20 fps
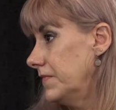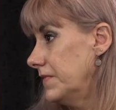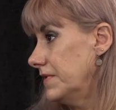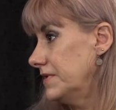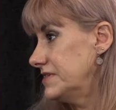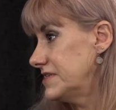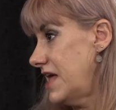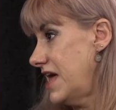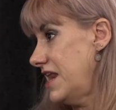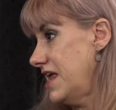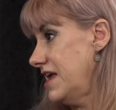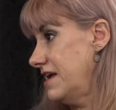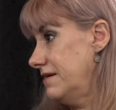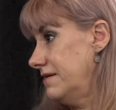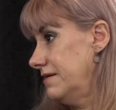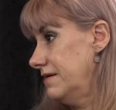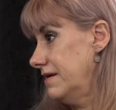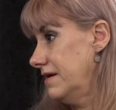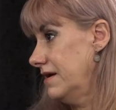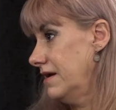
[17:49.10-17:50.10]
Is that it?
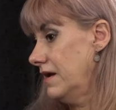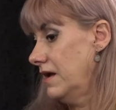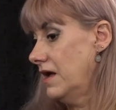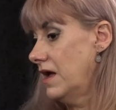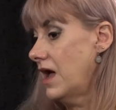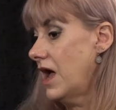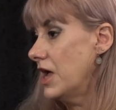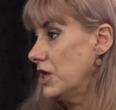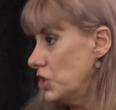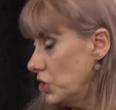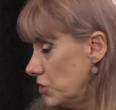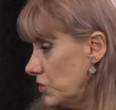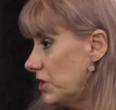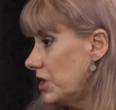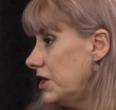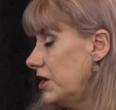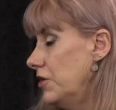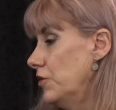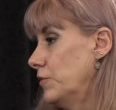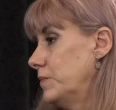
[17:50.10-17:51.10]
Are you
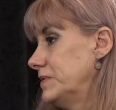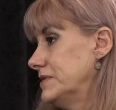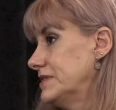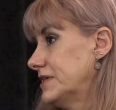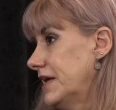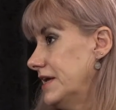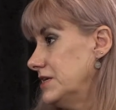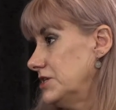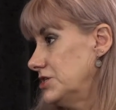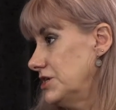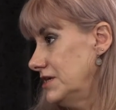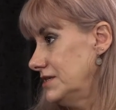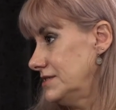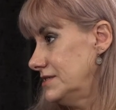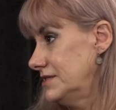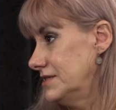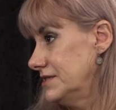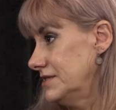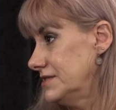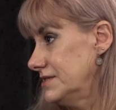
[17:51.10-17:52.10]
going to help us get
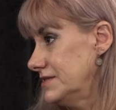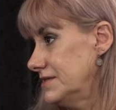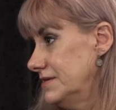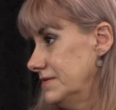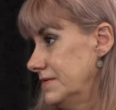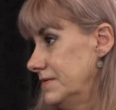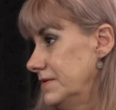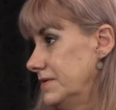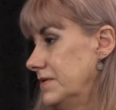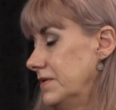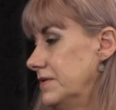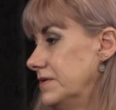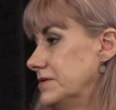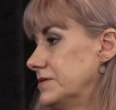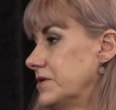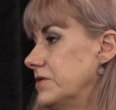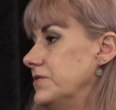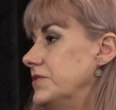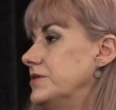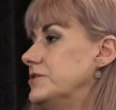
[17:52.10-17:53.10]
justice?
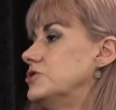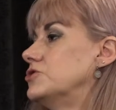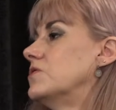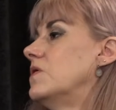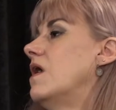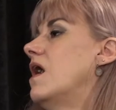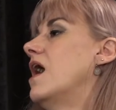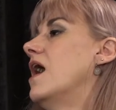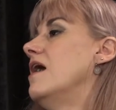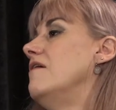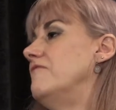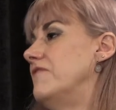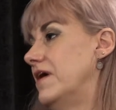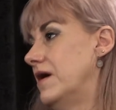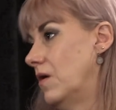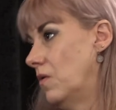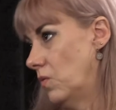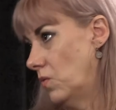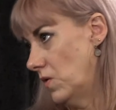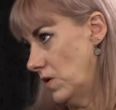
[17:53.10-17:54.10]
So the
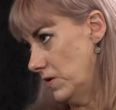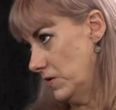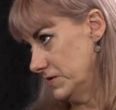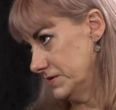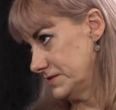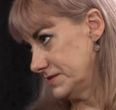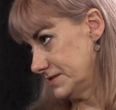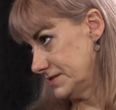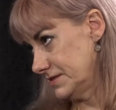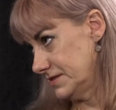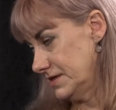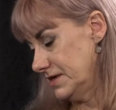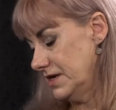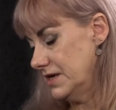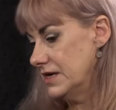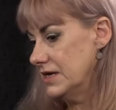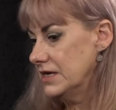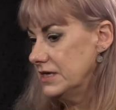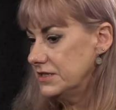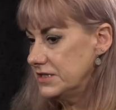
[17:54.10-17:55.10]
driver was
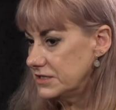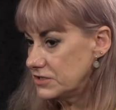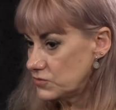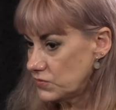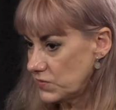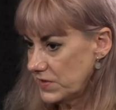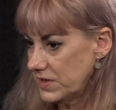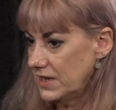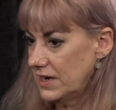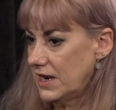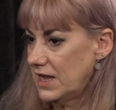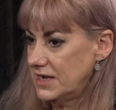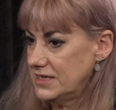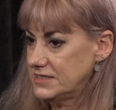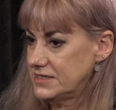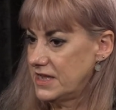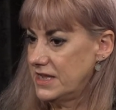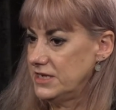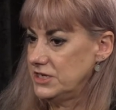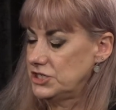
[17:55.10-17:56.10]
this
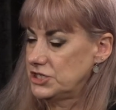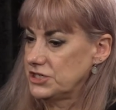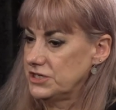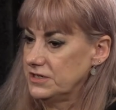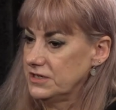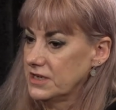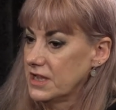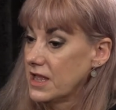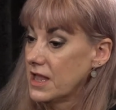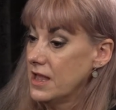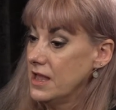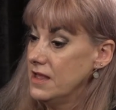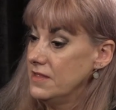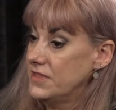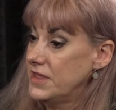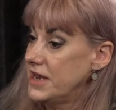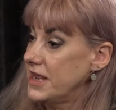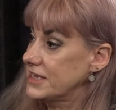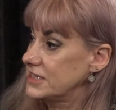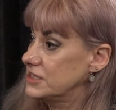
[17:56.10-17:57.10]
realization
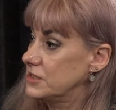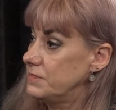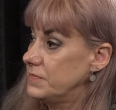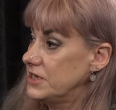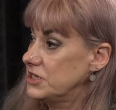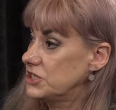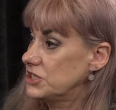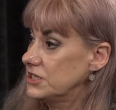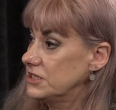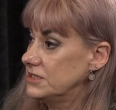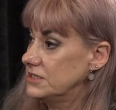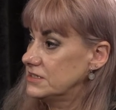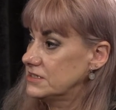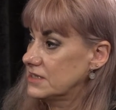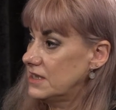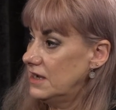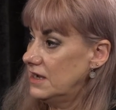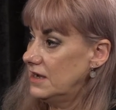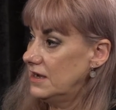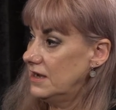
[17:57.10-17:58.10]
that exhibitions
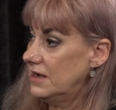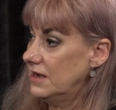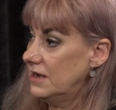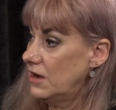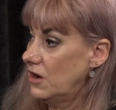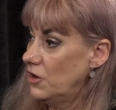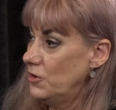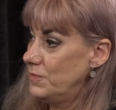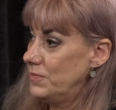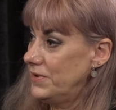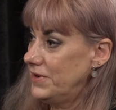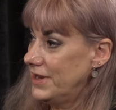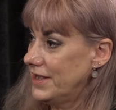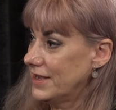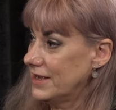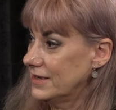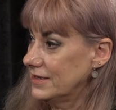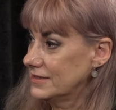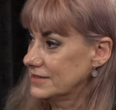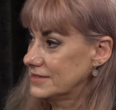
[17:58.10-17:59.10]
are
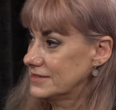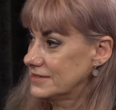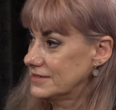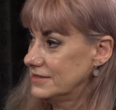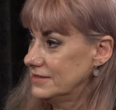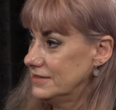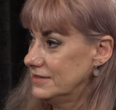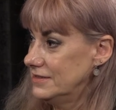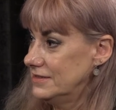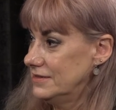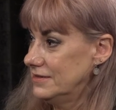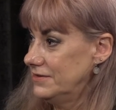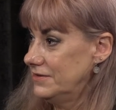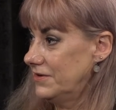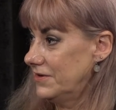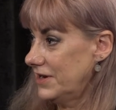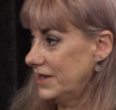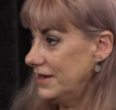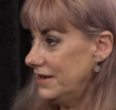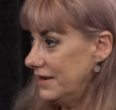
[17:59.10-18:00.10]
openings,
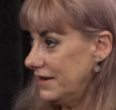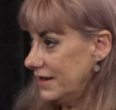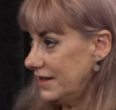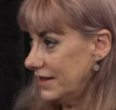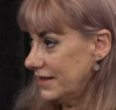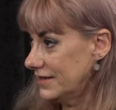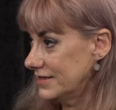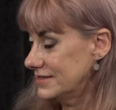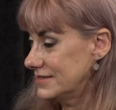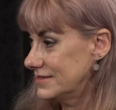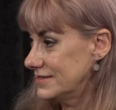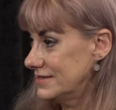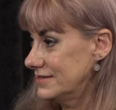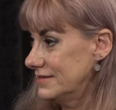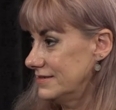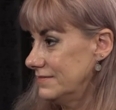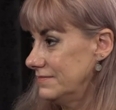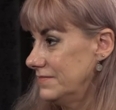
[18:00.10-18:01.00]
not endings.